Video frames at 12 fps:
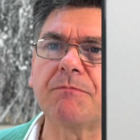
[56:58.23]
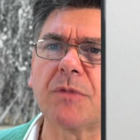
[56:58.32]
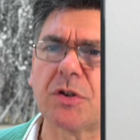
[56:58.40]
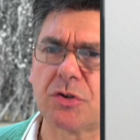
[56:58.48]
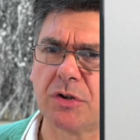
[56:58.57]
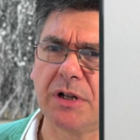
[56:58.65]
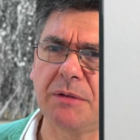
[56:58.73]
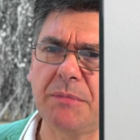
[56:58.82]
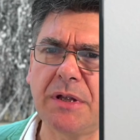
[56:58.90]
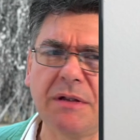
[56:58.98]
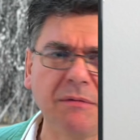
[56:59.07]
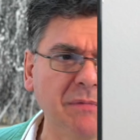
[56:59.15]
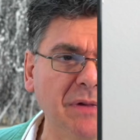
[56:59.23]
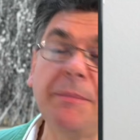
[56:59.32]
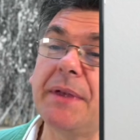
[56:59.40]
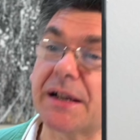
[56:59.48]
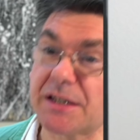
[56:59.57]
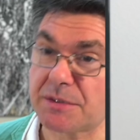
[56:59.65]
So let me
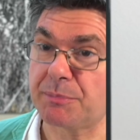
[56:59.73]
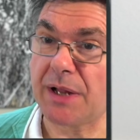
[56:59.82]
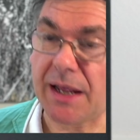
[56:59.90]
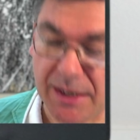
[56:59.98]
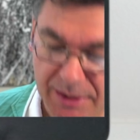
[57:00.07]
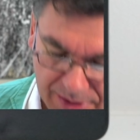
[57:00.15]
explain